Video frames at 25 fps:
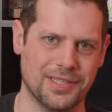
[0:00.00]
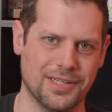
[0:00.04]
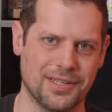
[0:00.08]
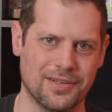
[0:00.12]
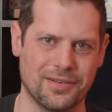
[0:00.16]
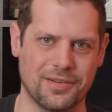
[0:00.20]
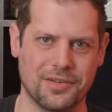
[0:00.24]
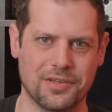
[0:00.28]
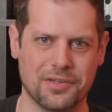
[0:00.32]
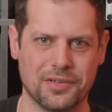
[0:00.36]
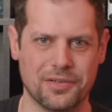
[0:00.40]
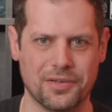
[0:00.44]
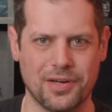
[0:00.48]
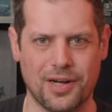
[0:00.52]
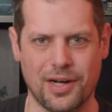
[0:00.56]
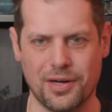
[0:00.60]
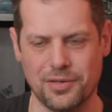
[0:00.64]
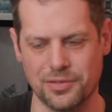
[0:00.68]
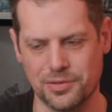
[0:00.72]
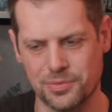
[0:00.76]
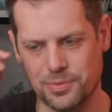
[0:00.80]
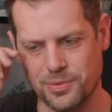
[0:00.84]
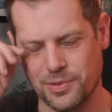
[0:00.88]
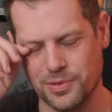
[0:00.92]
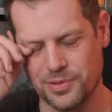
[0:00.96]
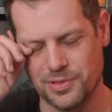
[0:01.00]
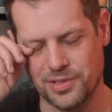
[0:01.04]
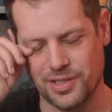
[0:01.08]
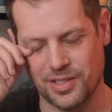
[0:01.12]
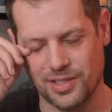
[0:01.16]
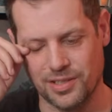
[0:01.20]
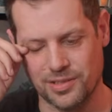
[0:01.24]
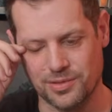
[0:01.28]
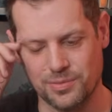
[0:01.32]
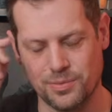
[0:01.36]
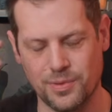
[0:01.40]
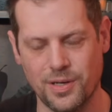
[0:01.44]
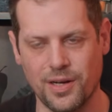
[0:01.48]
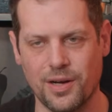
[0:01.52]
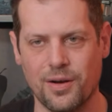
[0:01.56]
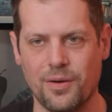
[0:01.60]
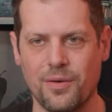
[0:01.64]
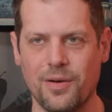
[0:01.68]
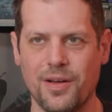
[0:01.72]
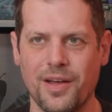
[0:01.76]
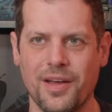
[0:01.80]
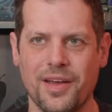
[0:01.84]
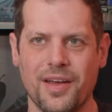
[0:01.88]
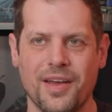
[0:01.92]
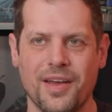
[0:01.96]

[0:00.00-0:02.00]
and other house music as well,